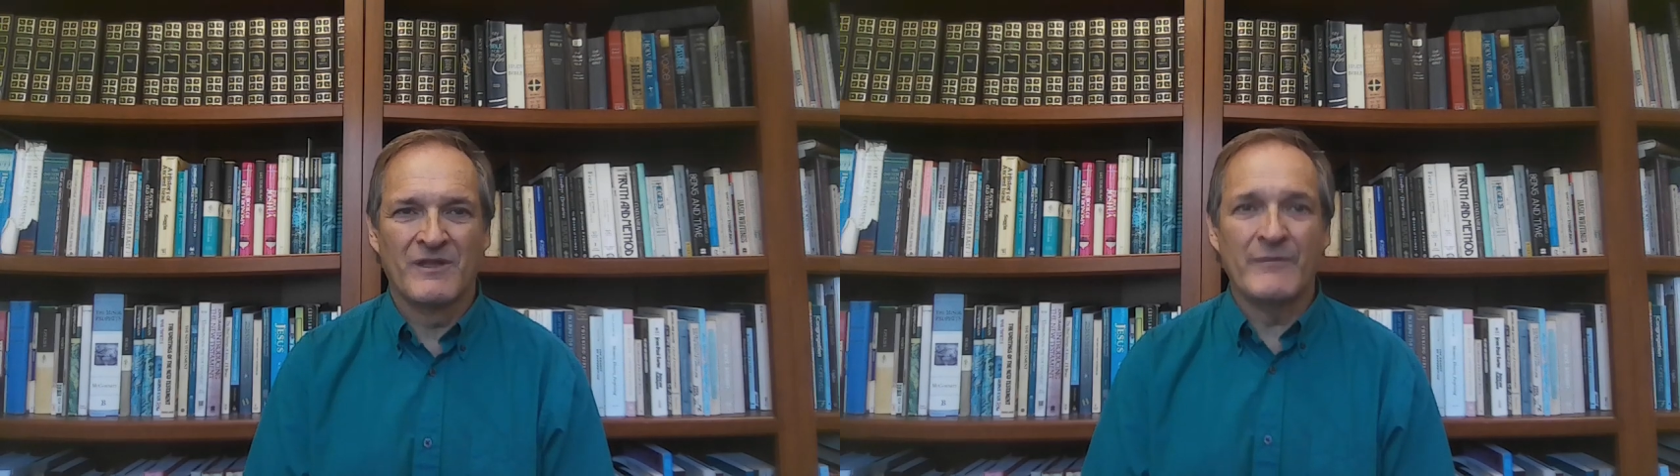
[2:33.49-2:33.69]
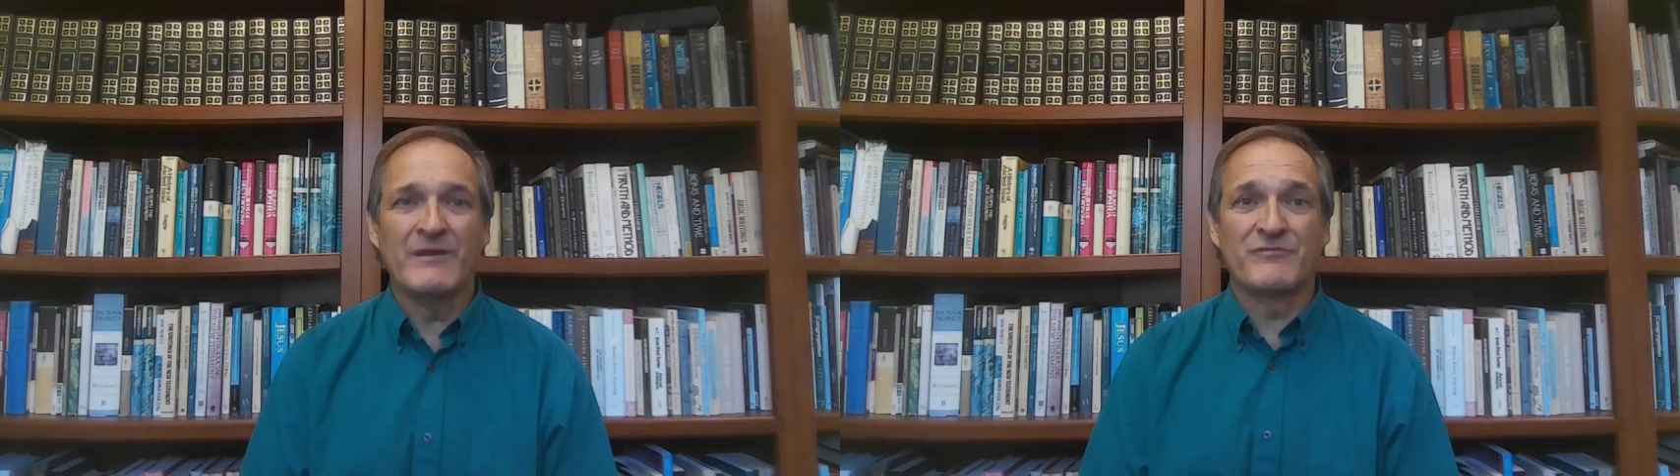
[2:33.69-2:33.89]

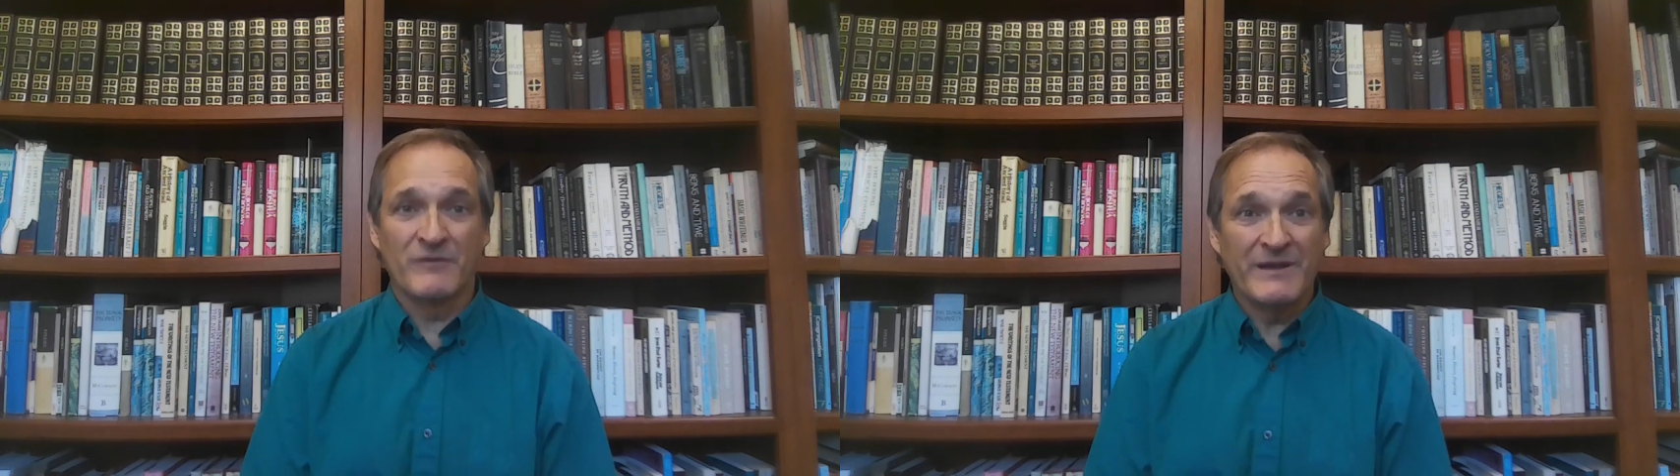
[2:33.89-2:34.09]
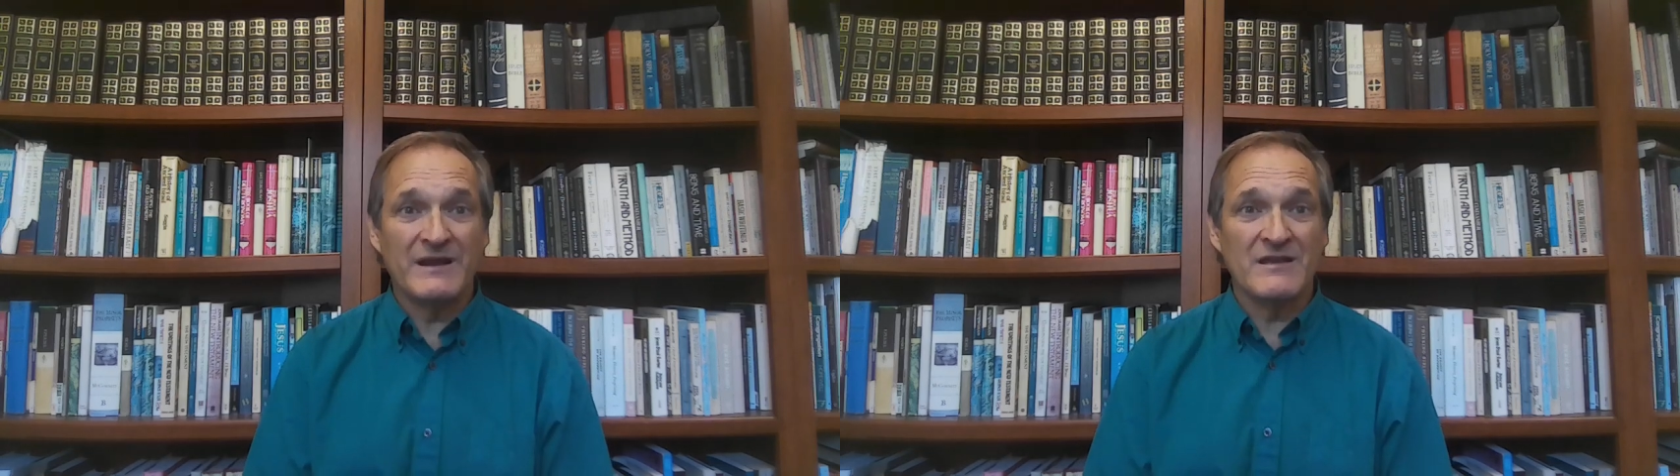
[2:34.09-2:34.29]
I mean,
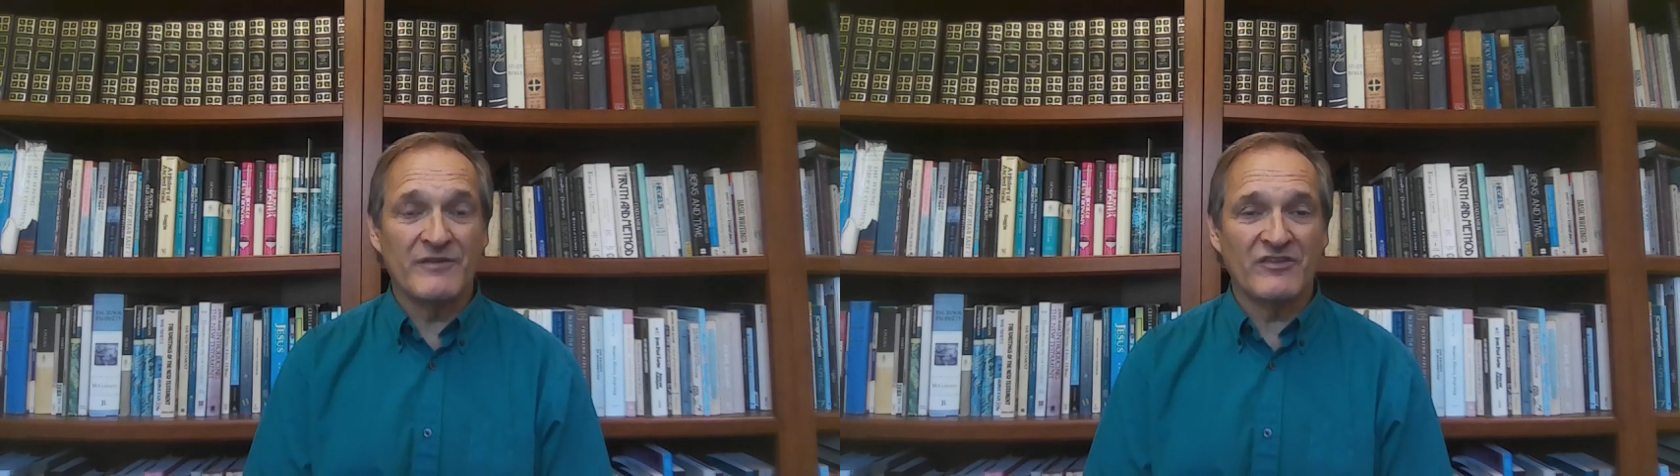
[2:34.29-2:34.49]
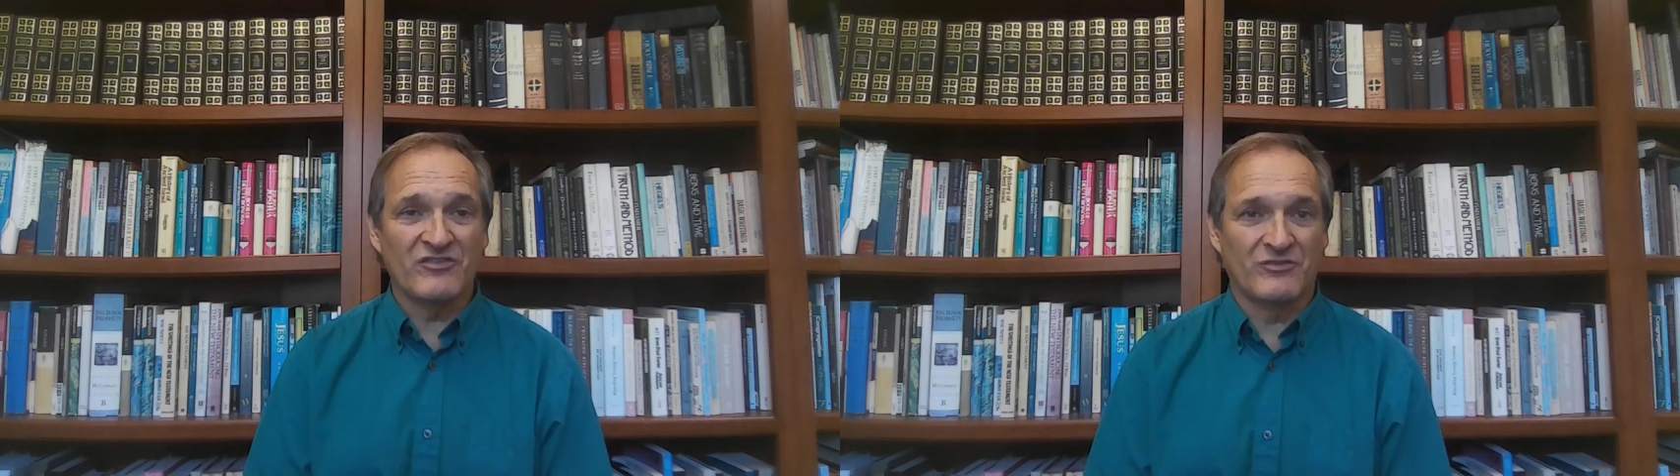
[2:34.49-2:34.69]
for many of
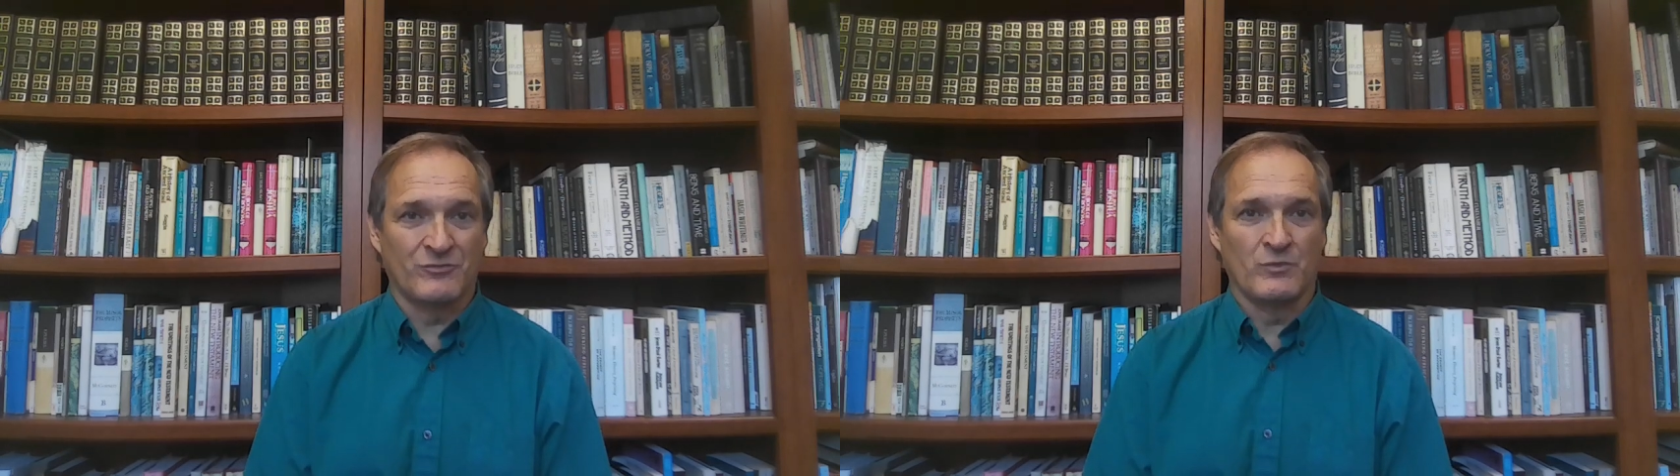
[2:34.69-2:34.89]
us,